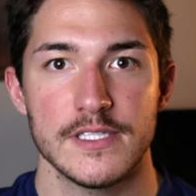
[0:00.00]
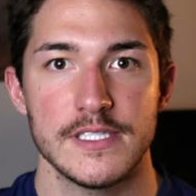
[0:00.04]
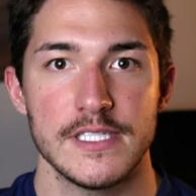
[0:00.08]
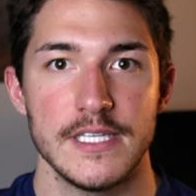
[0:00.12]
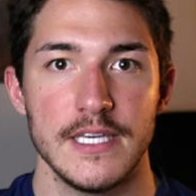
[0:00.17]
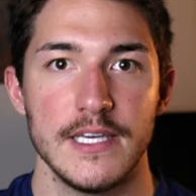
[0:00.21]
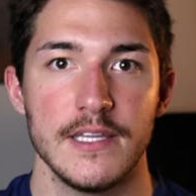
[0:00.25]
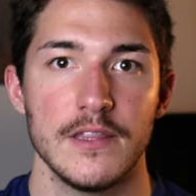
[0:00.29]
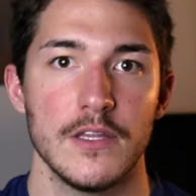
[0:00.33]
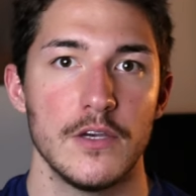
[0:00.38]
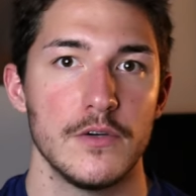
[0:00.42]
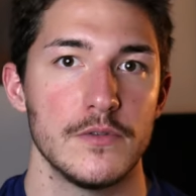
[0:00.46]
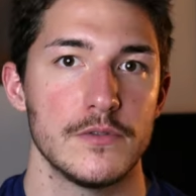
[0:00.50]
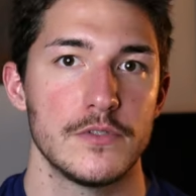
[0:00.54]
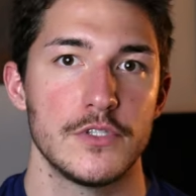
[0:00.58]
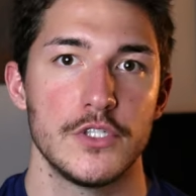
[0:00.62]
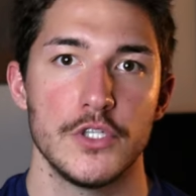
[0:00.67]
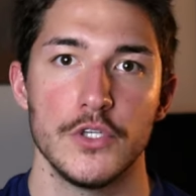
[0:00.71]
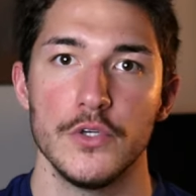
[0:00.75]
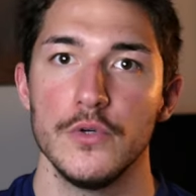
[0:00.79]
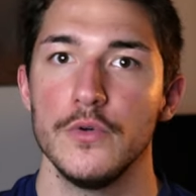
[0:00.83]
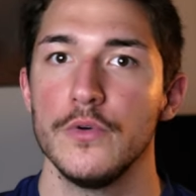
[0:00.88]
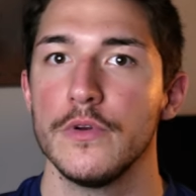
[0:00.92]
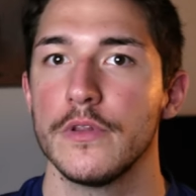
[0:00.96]
seeing those
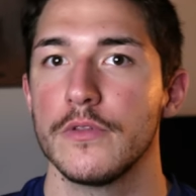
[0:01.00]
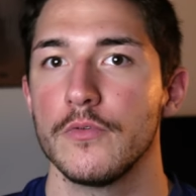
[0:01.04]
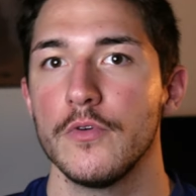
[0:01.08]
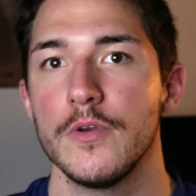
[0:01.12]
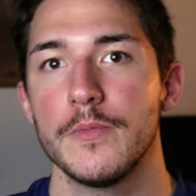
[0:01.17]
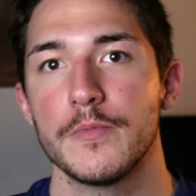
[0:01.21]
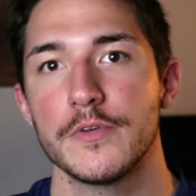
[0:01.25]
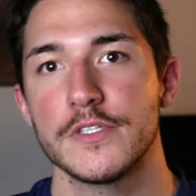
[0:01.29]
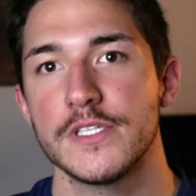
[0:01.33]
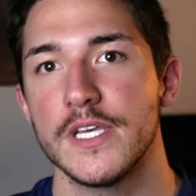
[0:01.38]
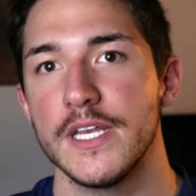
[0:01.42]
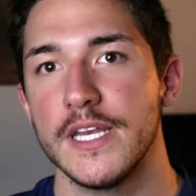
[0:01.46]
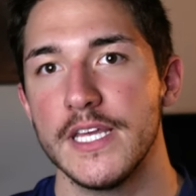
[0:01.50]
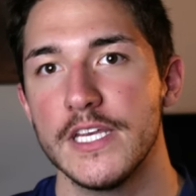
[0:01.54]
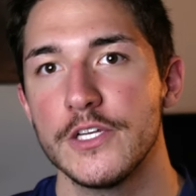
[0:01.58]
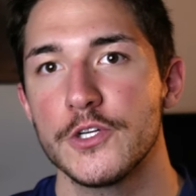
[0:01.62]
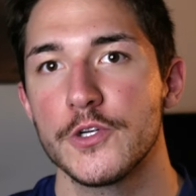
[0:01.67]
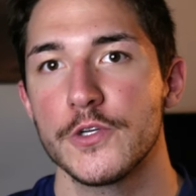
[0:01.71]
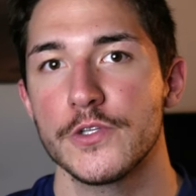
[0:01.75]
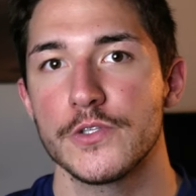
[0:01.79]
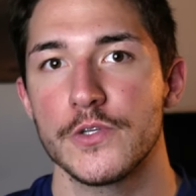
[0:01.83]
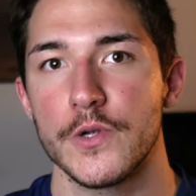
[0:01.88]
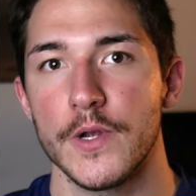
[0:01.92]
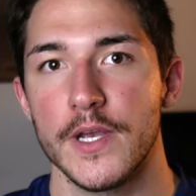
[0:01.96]
2 to 3%
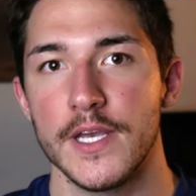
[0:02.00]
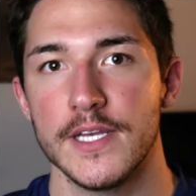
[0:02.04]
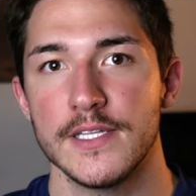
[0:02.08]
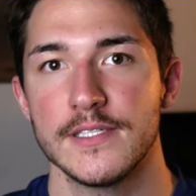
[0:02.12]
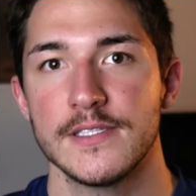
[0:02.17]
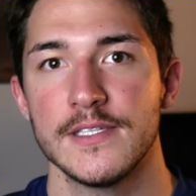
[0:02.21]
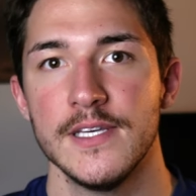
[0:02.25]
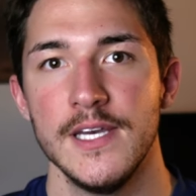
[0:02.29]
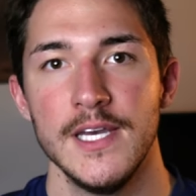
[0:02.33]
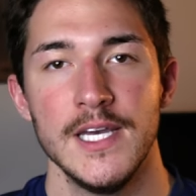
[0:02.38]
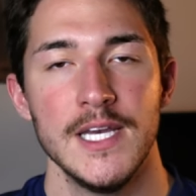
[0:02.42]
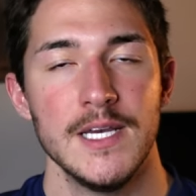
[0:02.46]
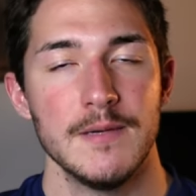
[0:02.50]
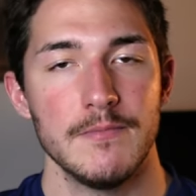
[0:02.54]
interest rates,